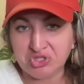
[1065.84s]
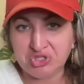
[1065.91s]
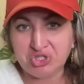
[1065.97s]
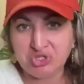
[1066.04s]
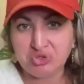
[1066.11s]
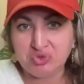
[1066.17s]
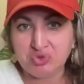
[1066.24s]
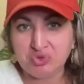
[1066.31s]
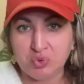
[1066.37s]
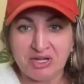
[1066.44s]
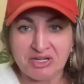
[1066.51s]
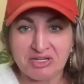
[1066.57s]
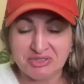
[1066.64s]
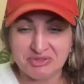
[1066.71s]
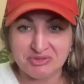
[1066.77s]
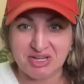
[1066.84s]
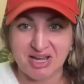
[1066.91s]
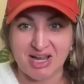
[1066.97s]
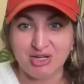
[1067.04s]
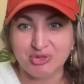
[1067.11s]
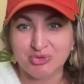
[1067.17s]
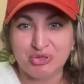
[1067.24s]
just a quick
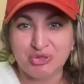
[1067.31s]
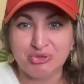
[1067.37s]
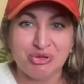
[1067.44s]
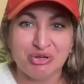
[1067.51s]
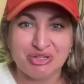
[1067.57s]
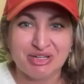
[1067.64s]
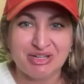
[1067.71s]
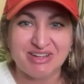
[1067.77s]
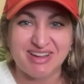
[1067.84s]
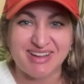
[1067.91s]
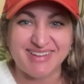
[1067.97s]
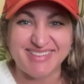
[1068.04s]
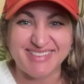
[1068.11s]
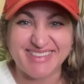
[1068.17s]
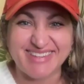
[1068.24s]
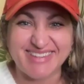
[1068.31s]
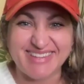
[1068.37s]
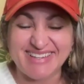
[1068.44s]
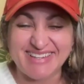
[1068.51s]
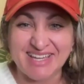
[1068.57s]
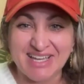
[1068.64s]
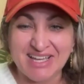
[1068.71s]
casual look at
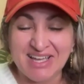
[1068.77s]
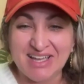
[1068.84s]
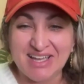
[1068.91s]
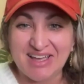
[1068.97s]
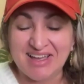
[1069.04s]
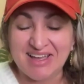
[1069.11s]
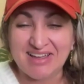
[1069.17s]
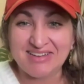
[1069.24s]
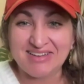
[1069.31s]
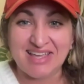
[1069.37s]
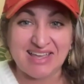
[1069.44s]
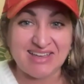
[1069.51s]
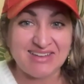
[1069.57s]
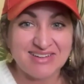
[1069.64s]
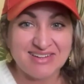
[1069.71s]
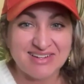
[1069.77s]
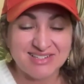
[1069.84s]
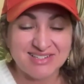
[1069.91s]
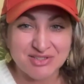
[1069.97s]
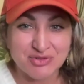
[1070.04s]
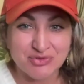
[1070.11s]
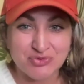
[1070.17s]
the uh,
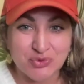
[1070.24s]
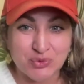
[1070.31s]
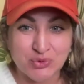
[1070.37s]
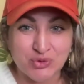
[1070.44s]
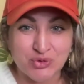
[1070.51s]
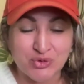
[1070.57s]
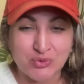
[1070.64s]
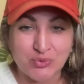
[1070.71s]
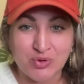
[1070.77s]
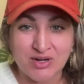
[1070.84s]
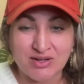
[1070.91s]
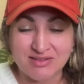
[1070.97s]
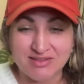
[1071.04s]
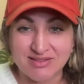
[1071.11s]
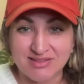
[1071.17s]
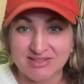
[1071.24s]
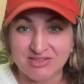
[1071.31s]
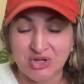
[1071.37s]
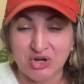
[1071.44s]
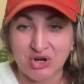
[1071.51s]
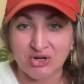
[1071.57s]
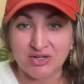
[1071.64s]
candidates for what the
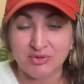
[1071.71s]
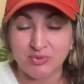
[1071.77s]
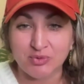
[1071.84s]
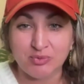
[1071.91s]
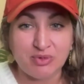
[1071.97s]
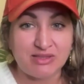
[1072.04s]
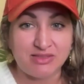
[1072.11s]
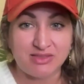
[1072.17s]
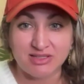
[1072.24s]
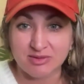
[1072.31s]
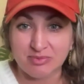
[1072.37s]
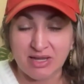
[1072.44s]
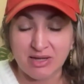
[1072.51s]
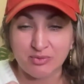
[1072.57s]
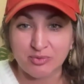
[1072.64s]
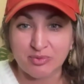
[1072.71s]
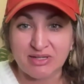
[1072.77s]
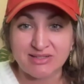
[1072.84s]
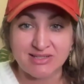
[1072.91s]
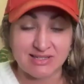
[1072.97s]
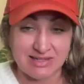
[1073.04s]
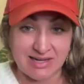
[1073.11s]
talk will be, the debate will
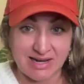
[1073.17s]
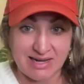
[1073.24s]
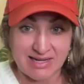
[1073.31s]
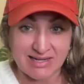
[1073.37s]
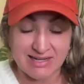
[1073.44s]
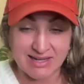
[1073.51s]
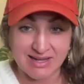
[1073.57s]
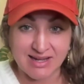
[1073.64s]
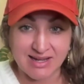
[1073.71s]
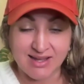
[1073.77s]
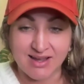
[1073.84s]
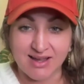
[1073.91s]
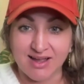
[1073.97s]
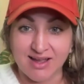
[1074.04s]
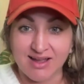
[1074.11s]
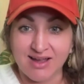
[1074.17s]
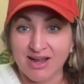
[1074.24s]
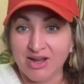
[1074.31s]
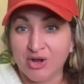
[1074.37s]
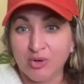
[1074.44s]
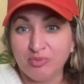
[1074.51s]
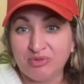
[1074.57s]
be tonight. Uh,
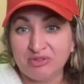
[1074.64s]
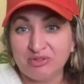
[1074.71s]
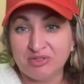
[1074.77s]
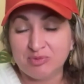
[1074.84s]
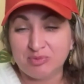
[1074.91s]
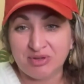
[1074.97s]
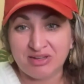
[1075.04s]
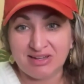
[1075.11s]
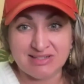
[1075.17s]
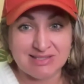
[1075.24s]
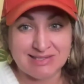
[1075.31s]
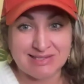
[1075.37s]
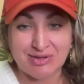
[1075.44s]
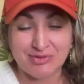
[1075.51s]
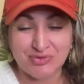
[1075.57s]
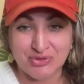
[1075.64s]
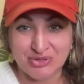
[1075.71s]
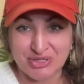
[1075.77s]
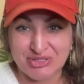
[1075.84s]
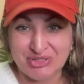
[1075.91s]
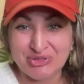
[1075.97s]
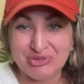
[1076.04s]
I hope this has been
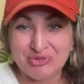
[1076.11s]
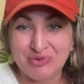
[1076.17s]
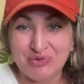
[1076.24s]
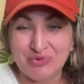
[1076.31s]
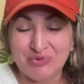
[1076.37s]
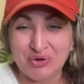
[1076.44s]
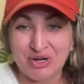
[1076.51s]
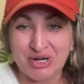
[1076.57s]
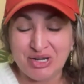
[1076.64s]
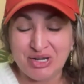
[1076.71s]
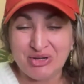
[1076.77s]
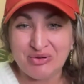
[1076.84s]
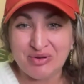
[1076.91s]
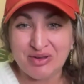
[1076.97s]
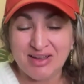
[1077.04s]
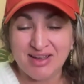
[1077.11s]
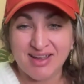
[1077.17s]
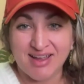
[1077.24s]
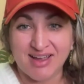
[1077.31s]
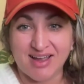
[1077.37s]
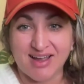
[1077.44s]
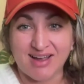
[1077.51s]
insightful and useful for you.
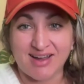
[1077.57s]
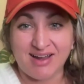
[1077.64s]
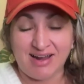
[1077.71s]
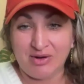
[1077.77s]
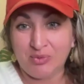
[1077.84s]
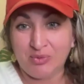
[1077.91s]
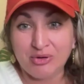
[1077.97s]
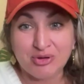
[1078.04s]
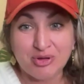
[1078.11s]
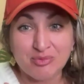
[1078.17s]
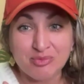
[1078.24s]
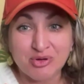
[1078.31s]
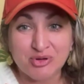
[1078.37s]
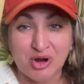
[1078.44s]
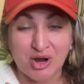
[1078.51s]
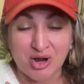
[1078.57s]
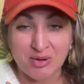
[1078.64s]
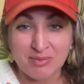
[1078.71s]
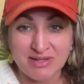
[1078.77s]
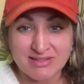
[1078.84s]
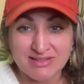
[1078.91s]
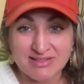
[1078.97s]
Uh, I welcome your
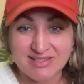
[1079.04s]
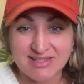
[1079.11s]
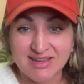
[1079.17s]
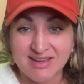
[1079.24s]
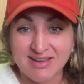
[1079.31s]
comments.